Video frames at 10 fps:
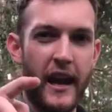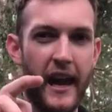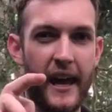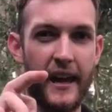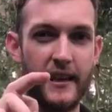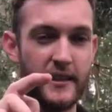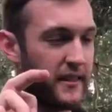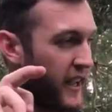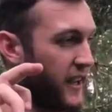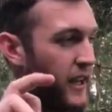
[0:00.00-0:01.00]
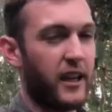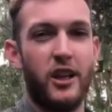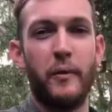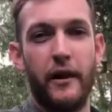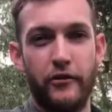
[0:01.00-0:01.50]
And they
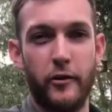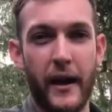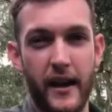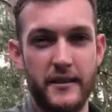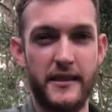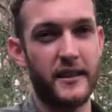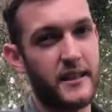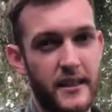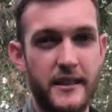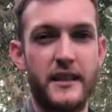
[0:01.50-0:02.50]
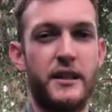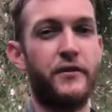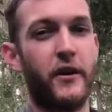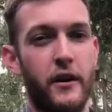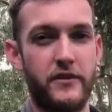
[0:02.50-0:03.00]
incubate for about 60,
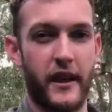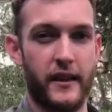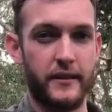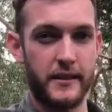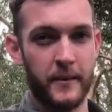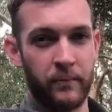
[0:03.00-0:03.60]
65 days.